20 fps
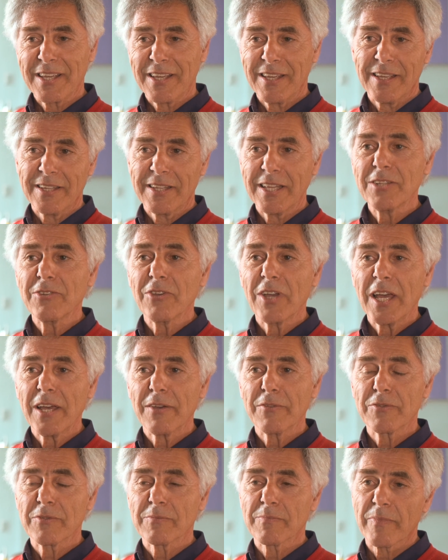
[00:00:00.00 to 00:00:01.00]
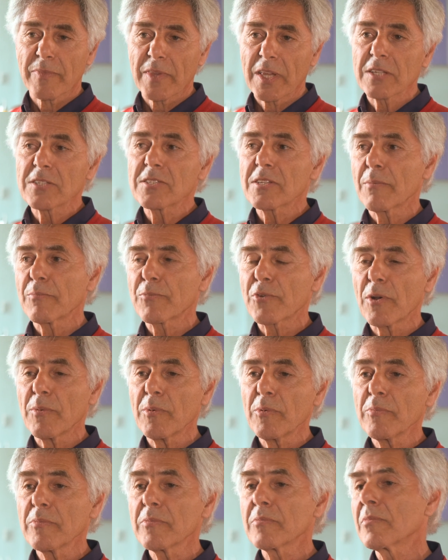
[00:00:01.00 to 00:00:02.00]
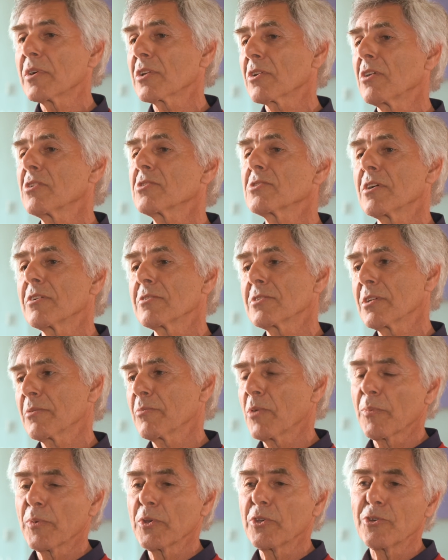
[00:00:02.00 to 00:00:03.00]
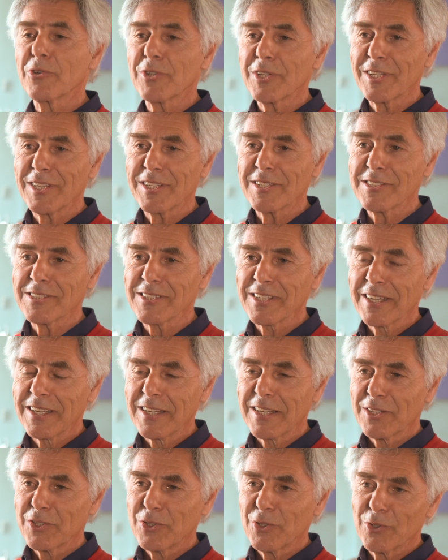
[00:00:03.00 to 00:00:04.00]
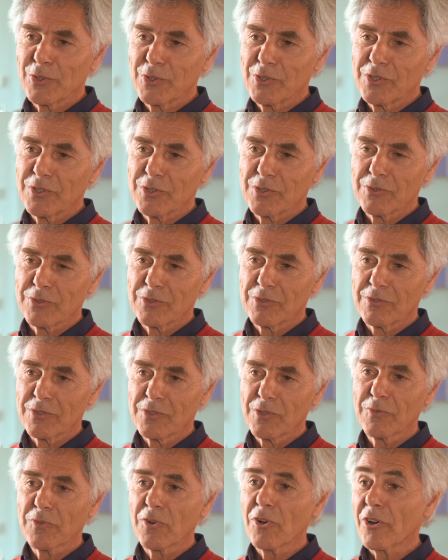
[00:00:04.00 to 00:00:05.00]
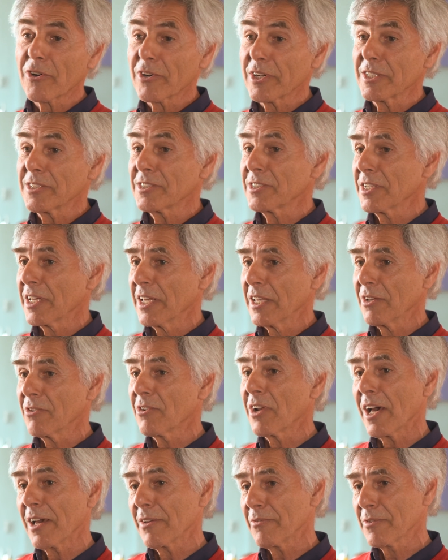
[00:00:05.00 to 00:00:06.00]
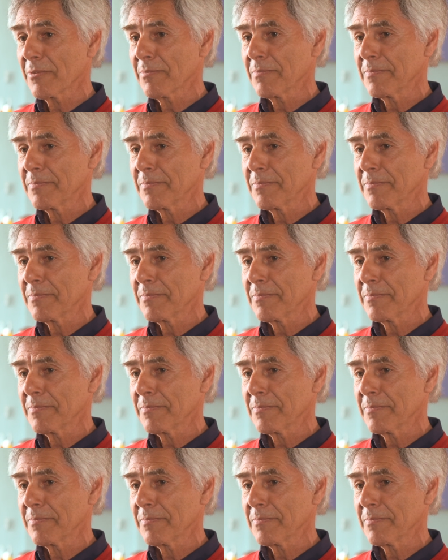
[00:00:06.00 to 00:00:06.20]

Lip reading: that you have some problem, but also some opportunities to flourish in your life.